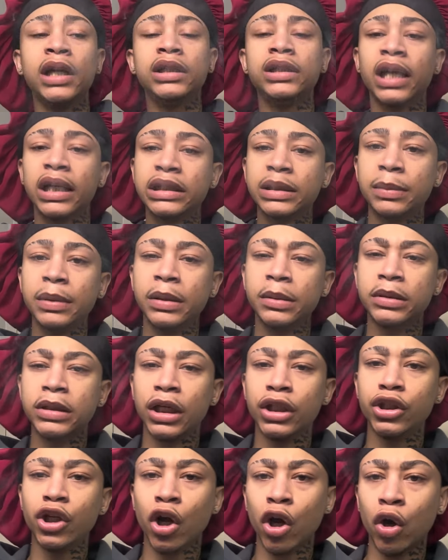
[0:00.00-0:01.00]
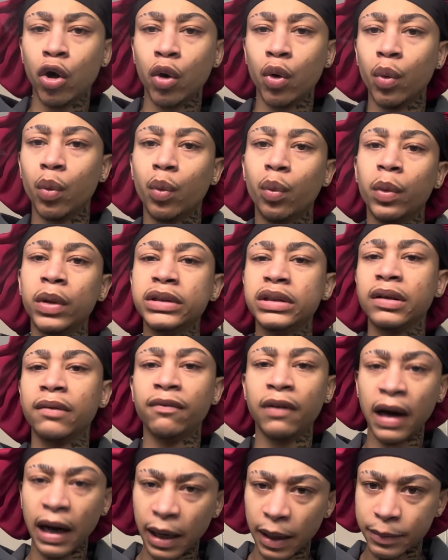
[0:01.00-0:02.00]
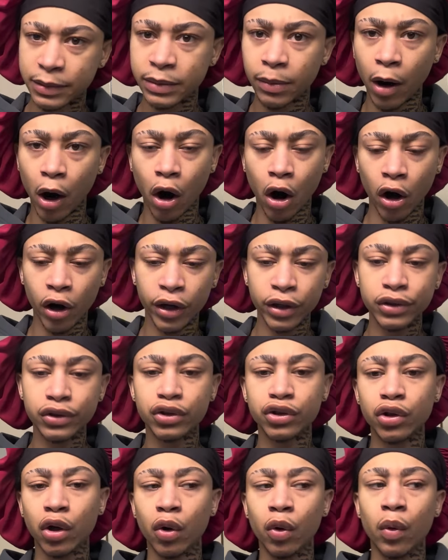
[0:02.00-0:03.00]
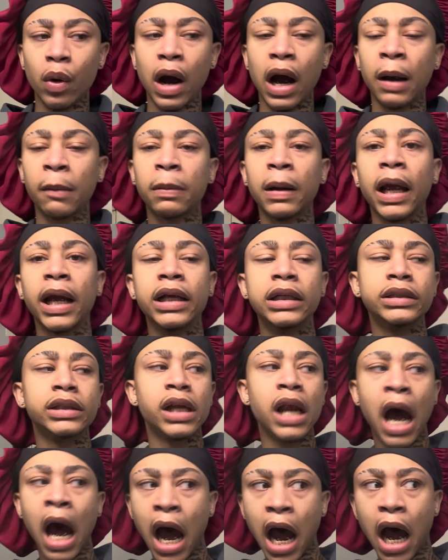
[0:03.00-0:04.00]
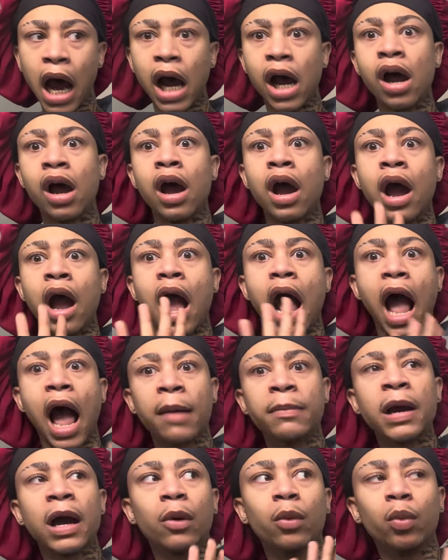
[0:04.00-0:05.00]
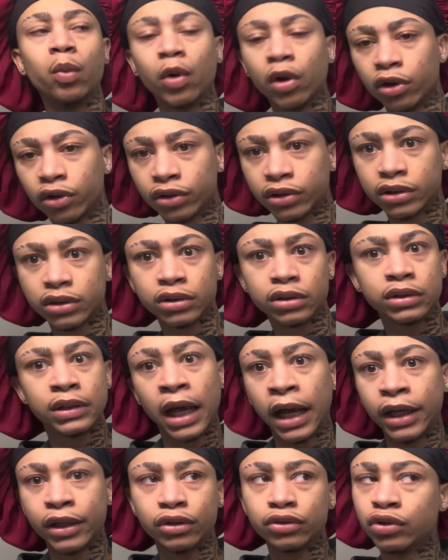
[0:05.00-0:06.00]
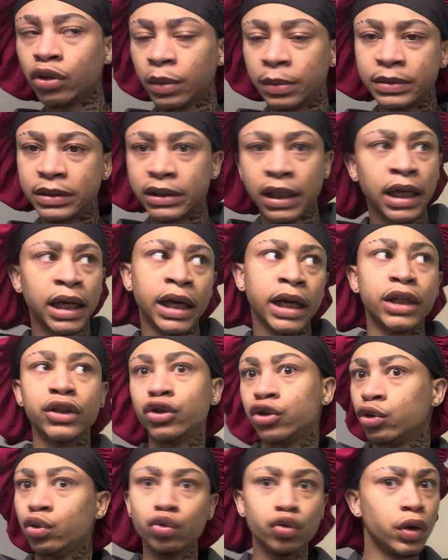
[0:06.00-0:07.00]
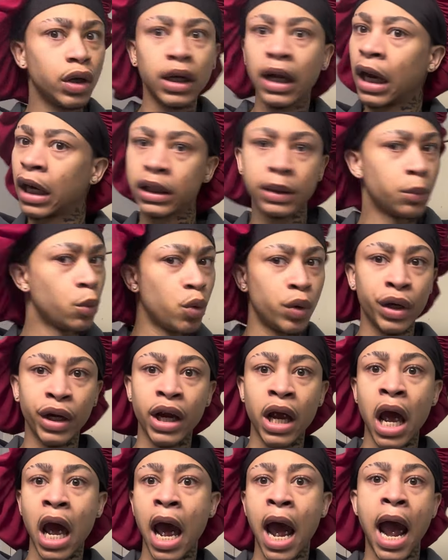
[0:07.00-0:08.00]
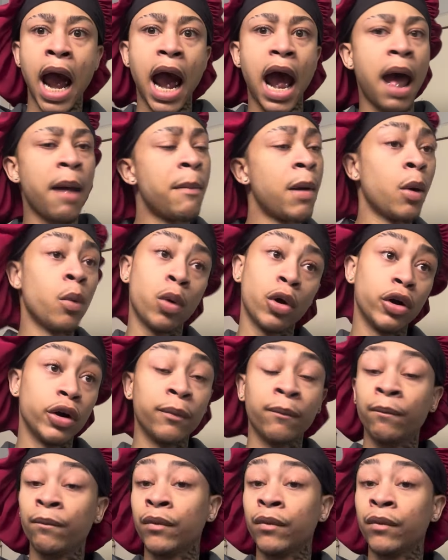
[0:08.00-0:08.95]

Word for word: texted me, he was like, yo, what's the vibes, my heart? So I'm like, nah, I'm at work. Like, you know what I'm saying? It's 2, 3 o'clock in the morning. I'm at work.